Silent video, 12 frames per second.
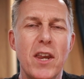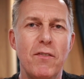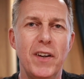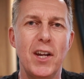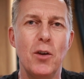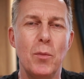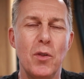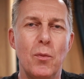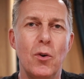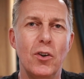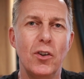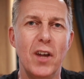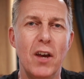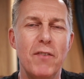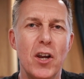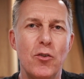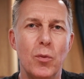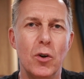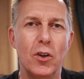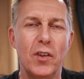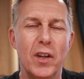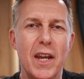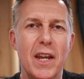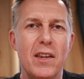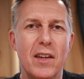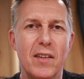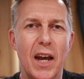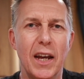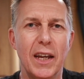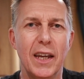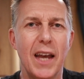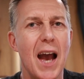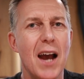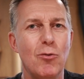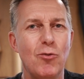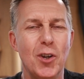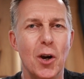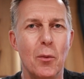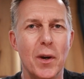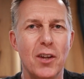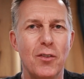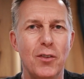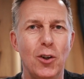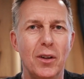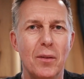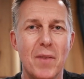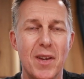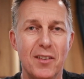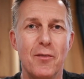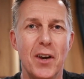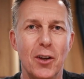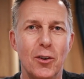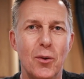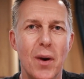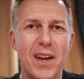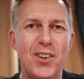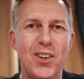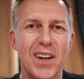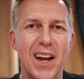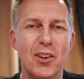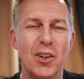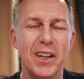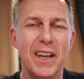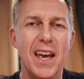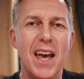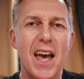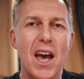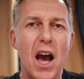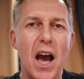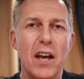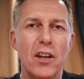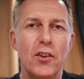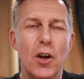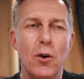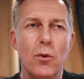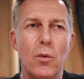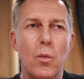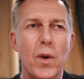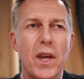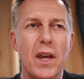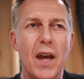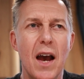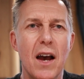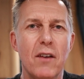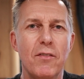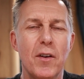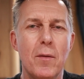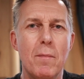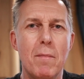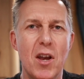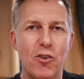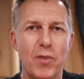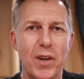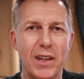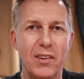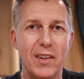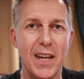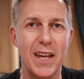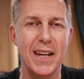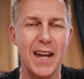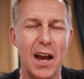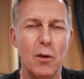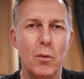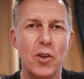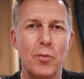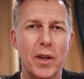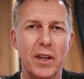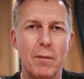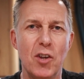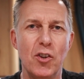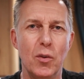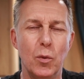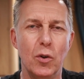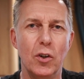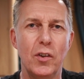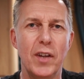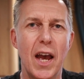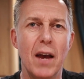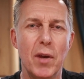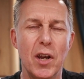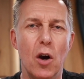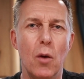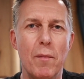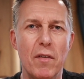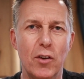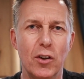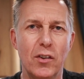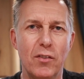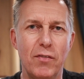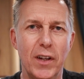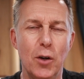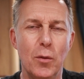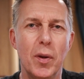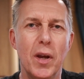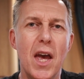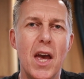you're filling up with water, fresh water into your tank, how do you know when it's full? That's a very good question, actually. So we have a measuring stick now, which we can measure the water, and we know when we've got to fill up.